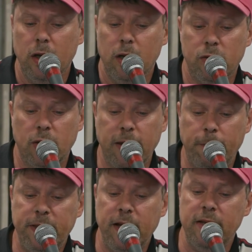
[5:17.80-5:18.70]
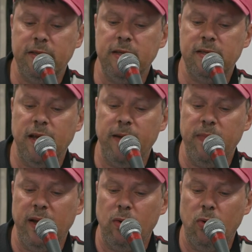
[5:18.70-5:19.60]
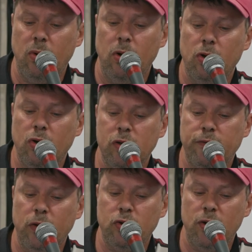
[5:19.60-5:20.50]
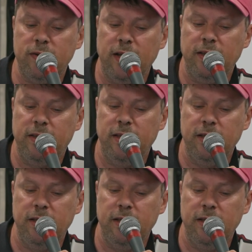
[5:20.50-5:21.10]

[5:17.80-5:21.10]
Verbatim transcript: The capitalist system now goes further than